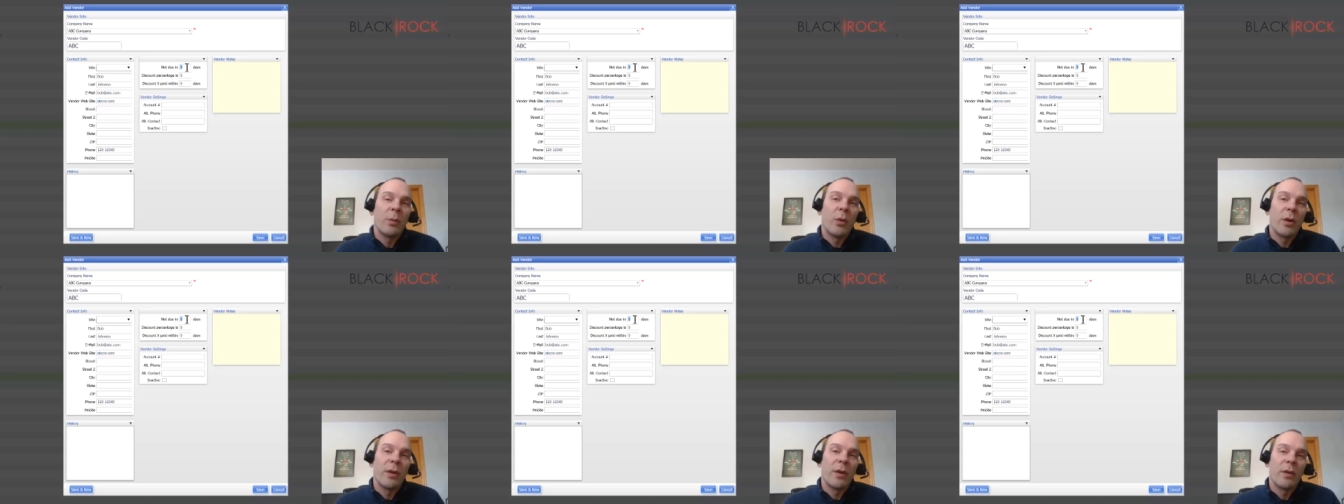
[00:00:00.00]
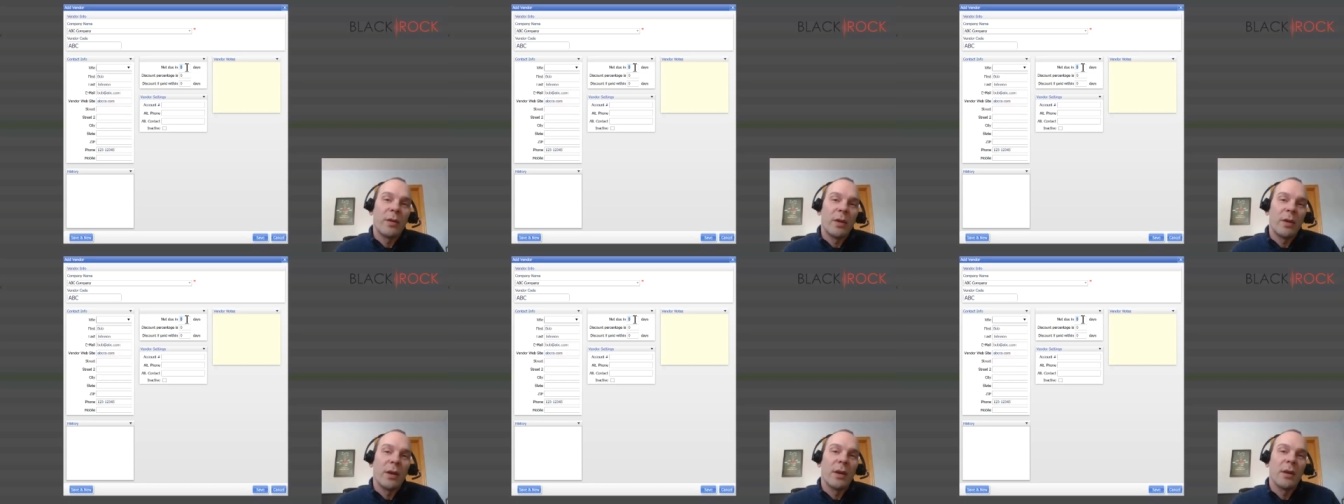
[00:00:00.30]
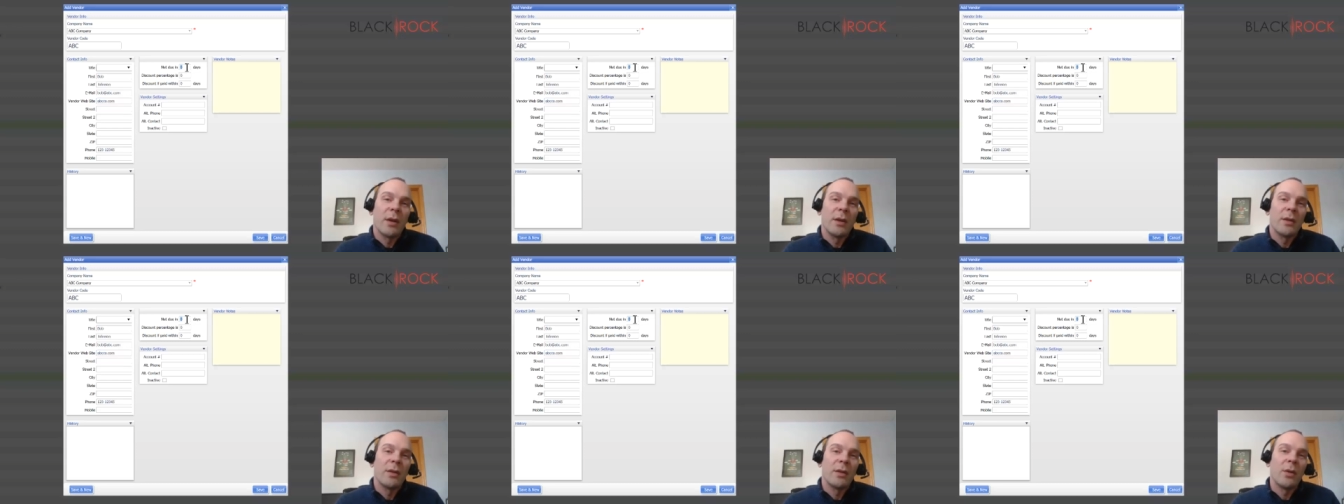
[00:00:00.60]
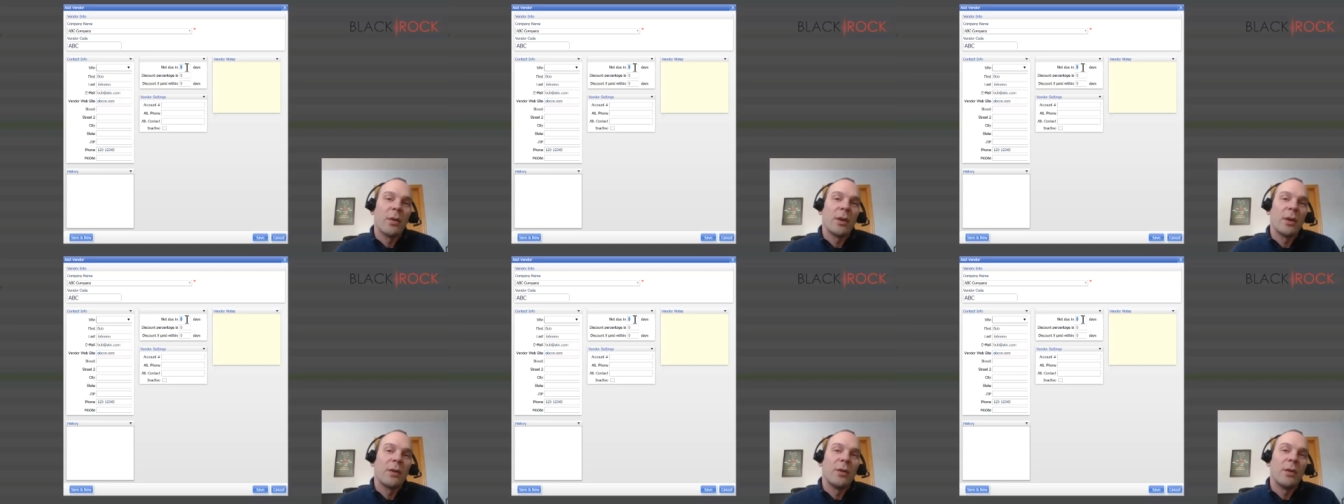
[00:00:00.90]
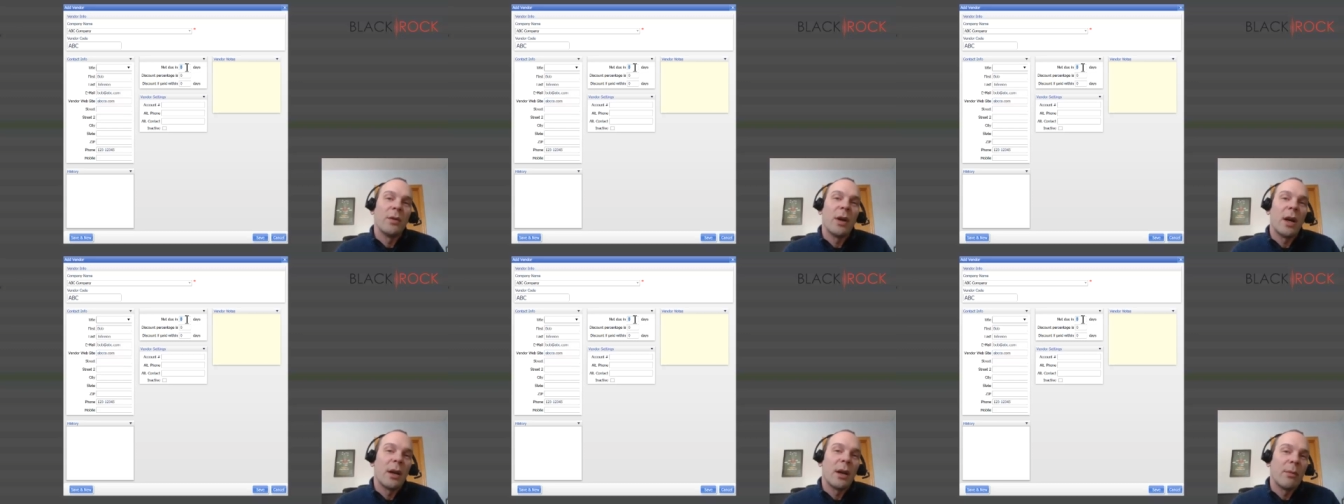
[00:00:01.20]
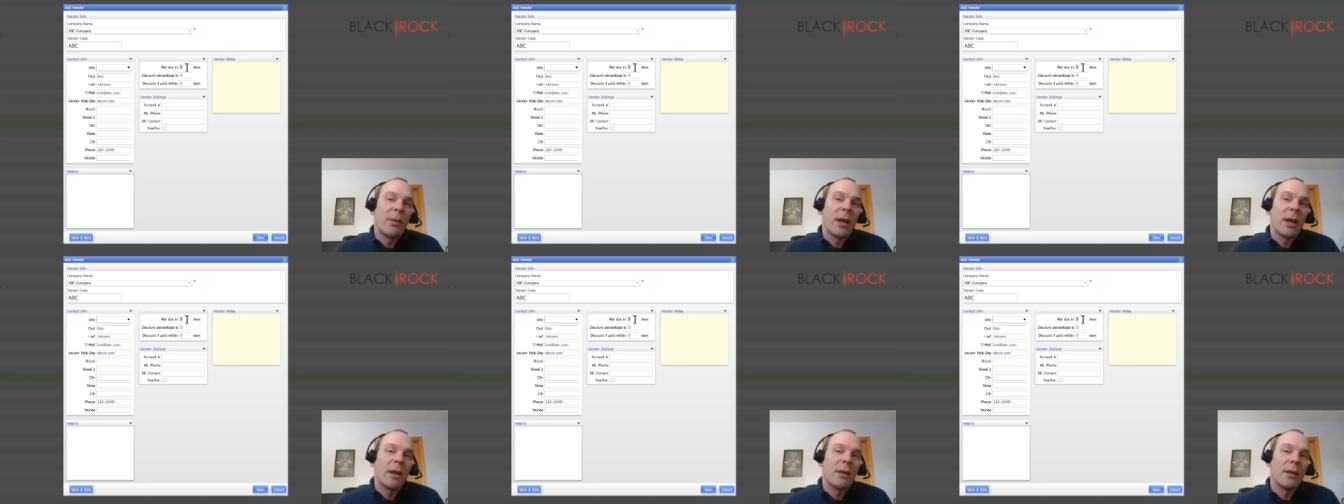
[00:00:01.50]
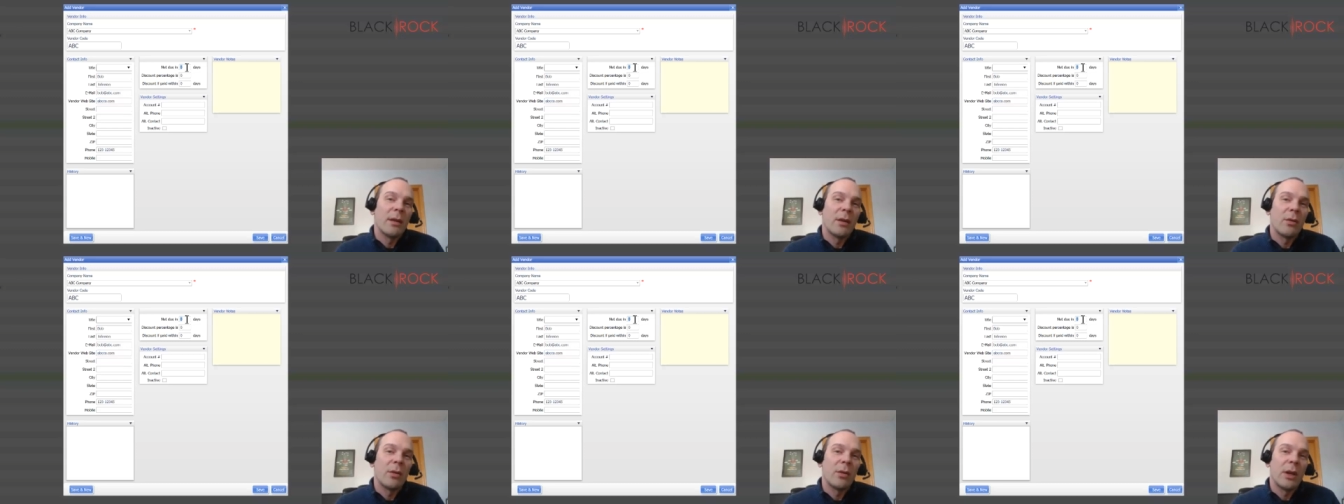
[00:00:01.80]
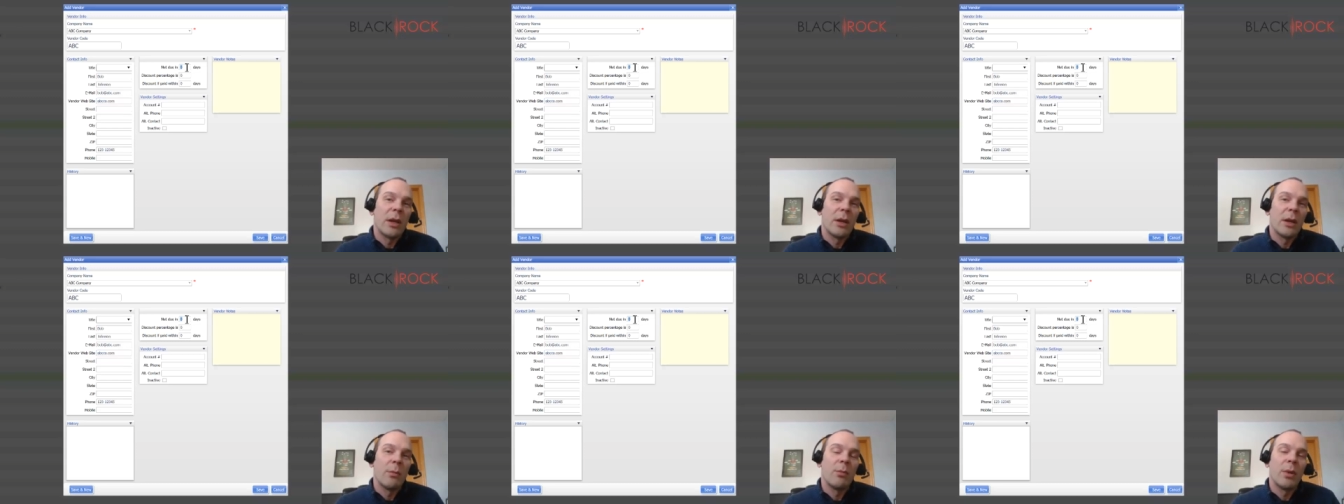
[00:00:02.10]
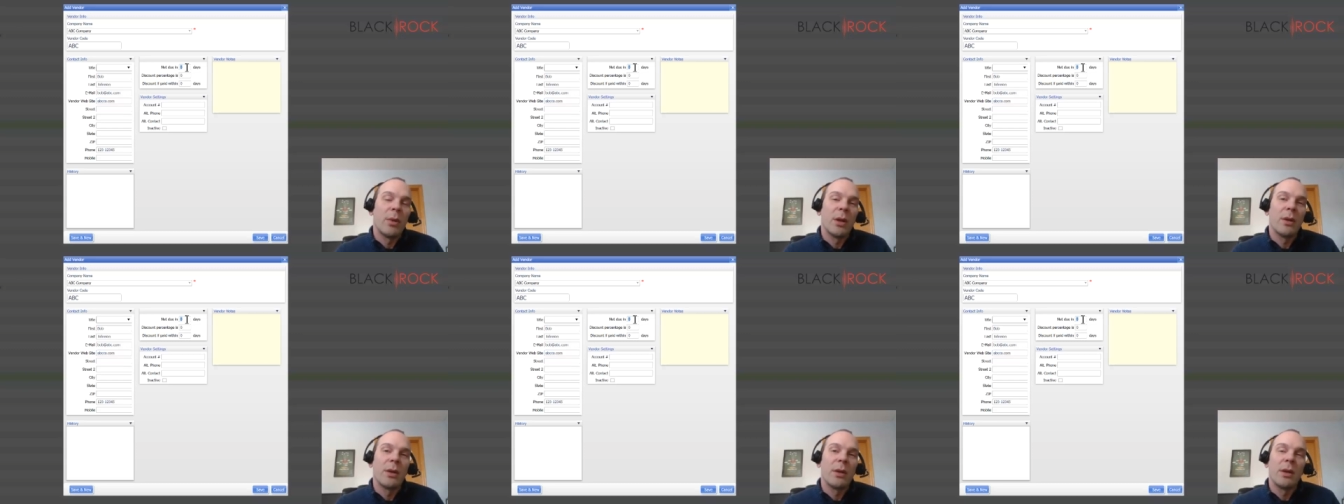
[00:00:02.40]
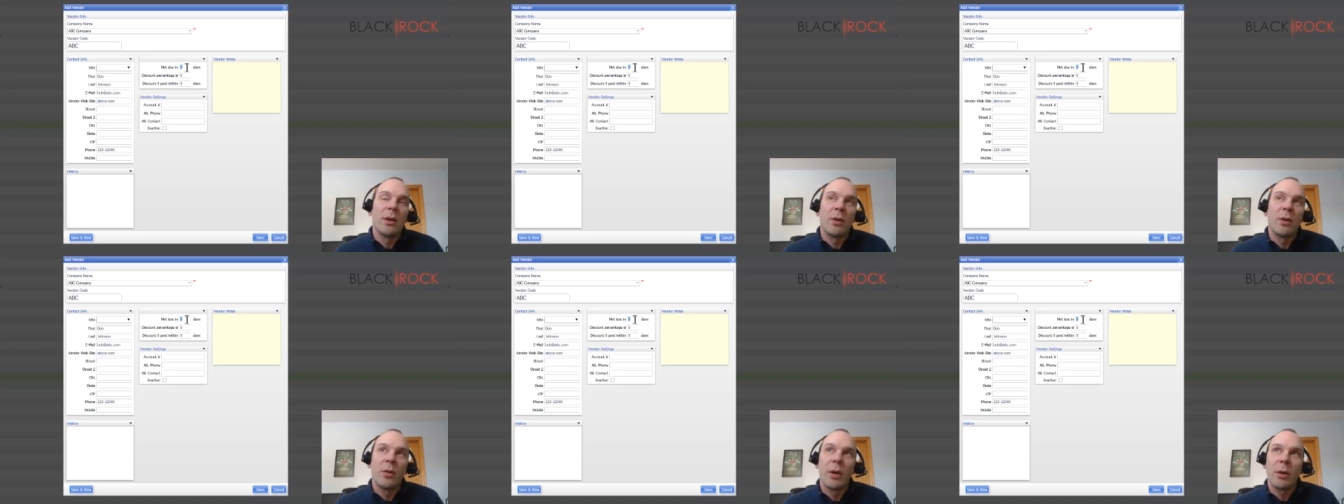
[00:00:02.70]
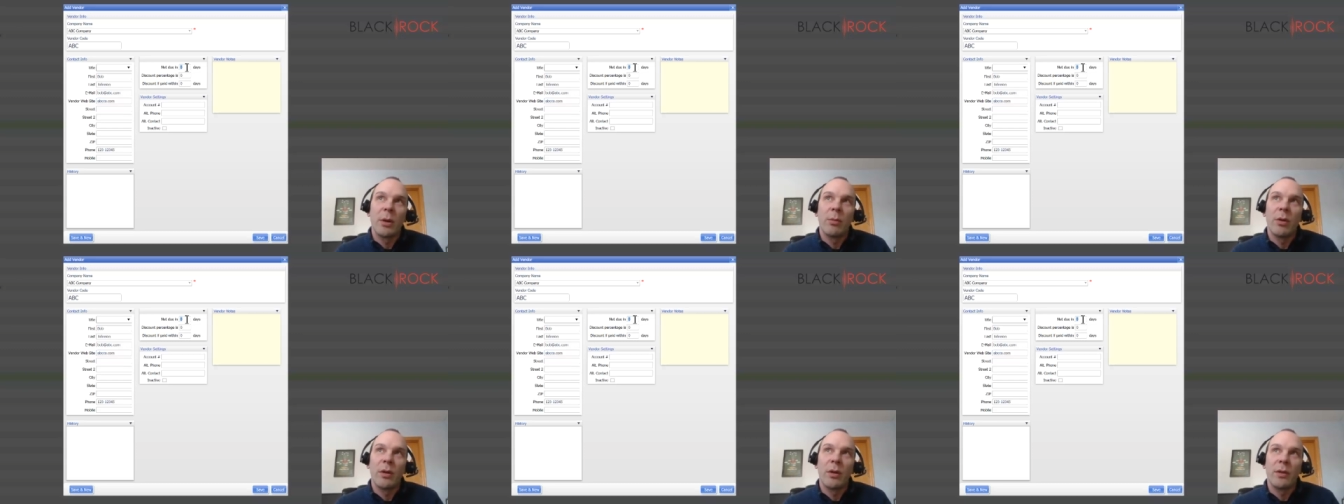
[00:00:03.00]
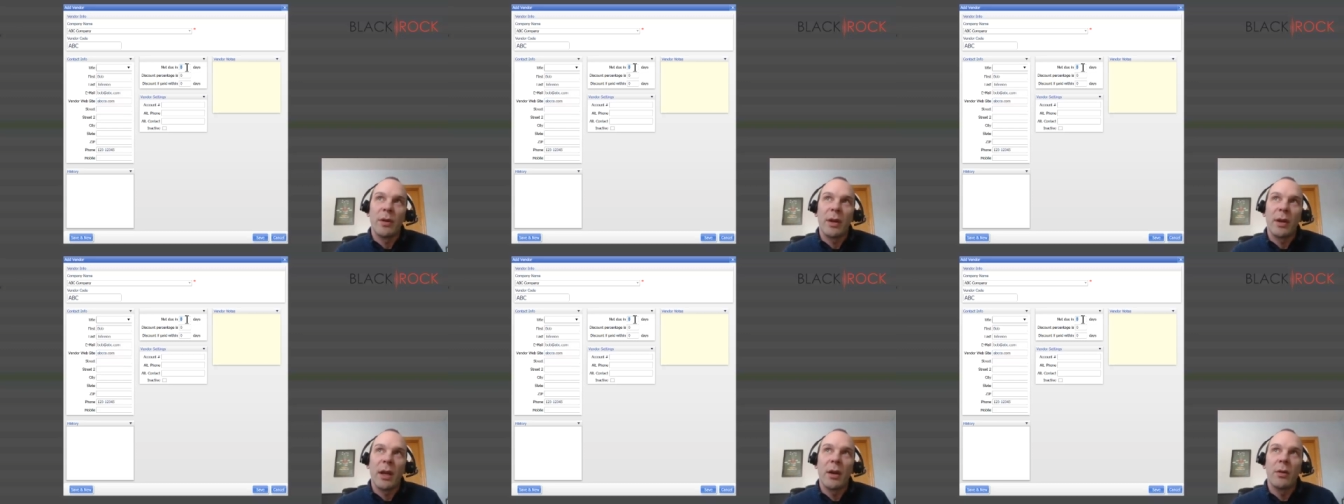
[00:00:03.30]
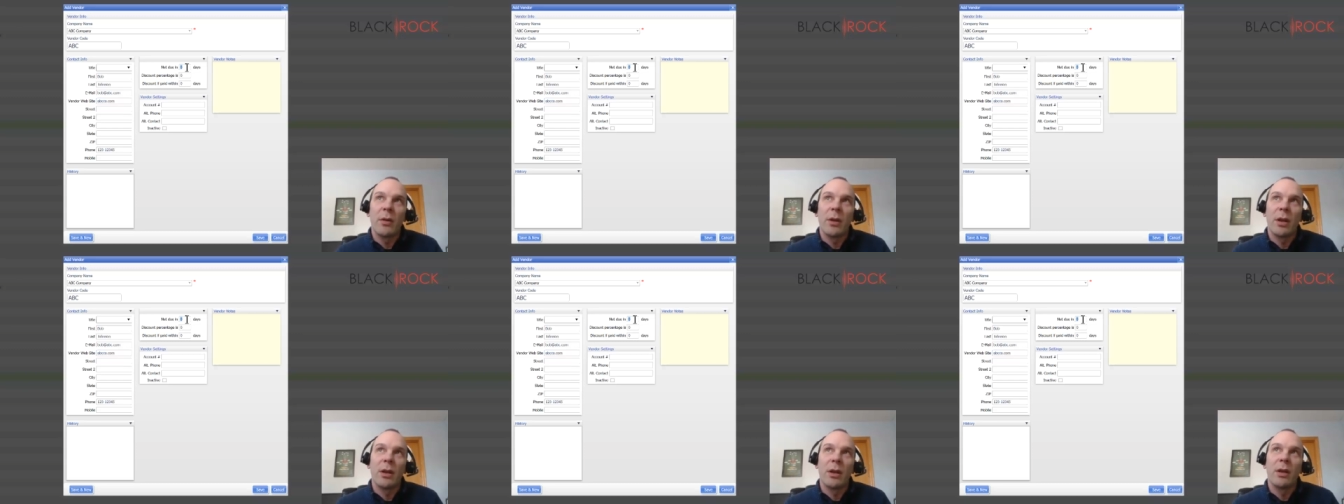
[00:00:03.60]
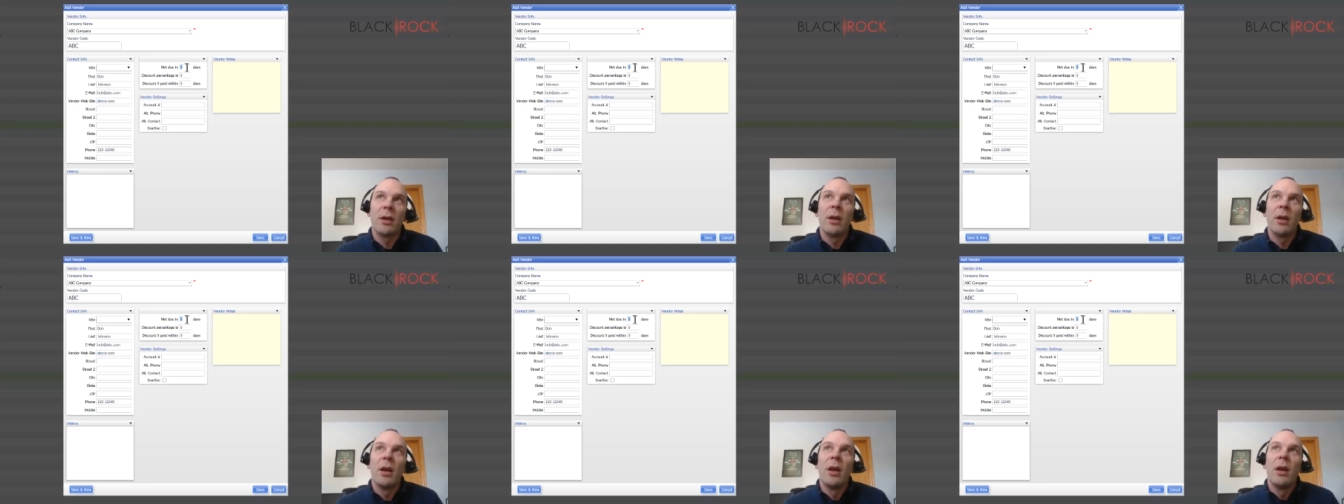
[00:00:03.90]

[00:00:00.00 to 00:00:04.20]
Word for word: point of sale is going to automatically create a bill in QuickBooks Accounting,